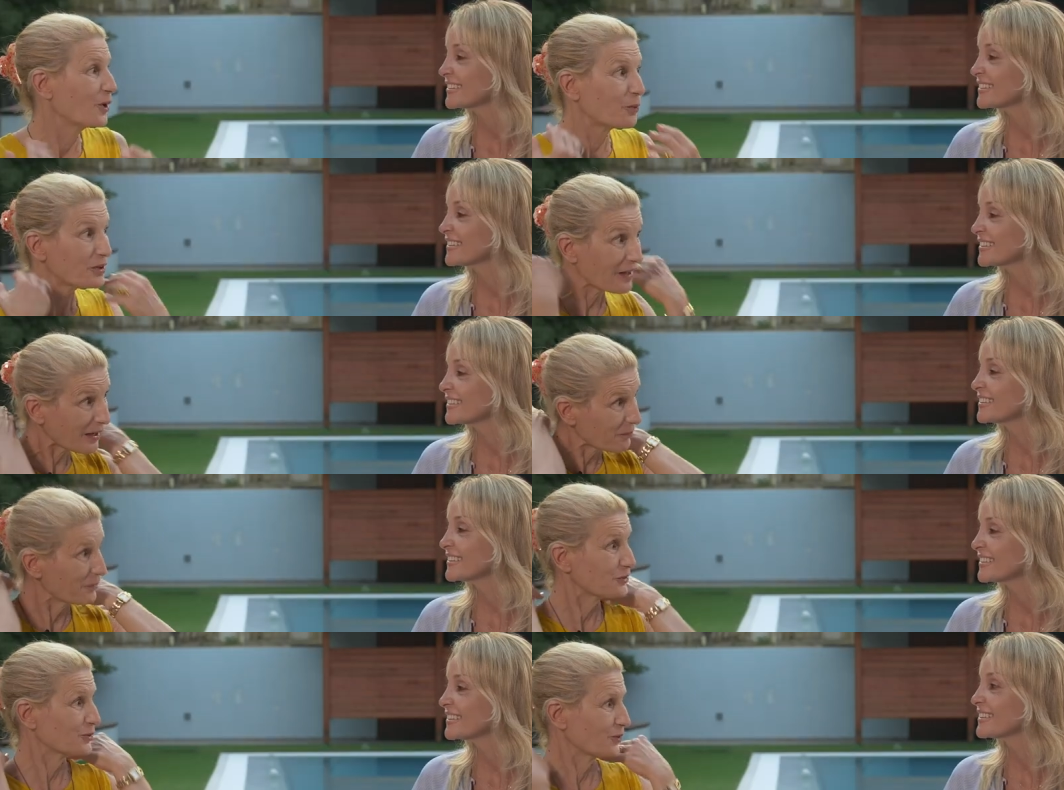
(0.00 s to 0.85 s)
Speaker 1: with
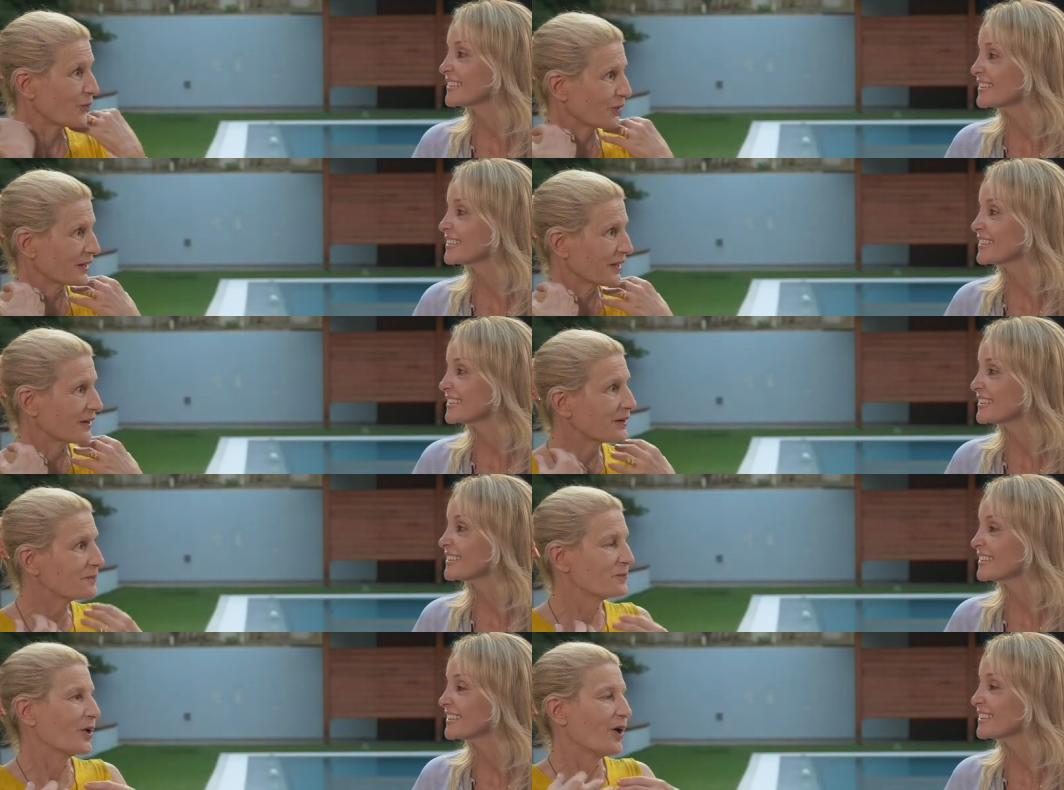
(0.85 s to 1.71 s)
Akmegenor
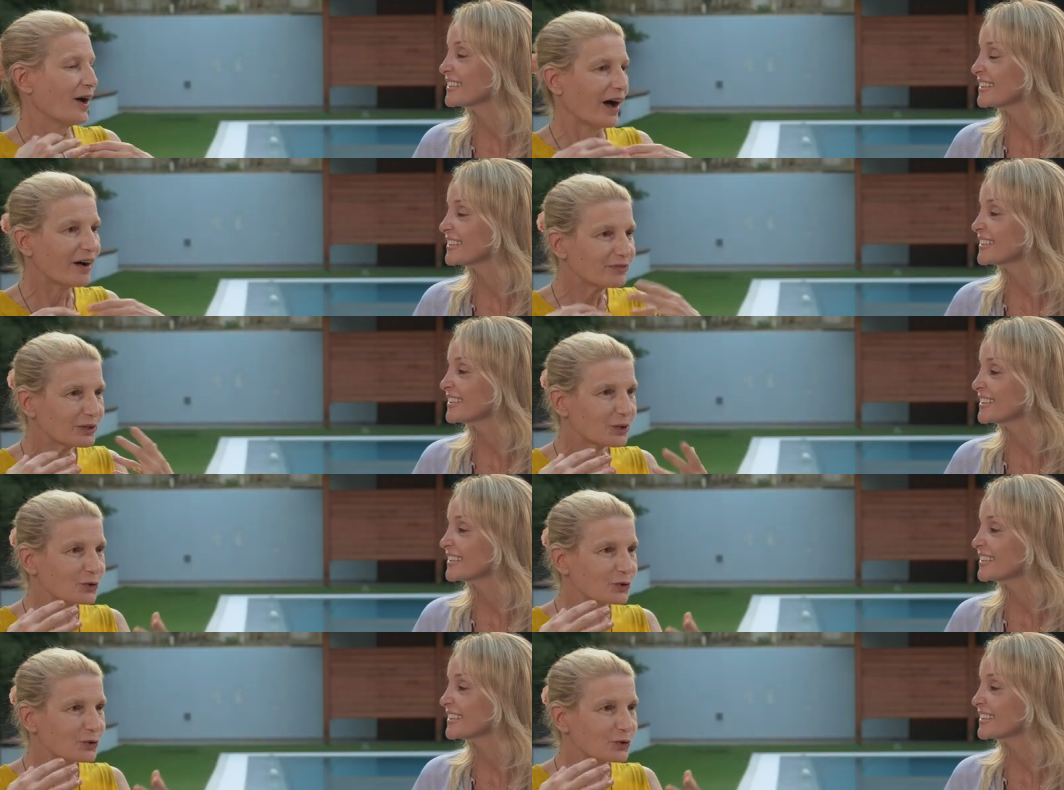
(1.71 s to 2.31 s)
here after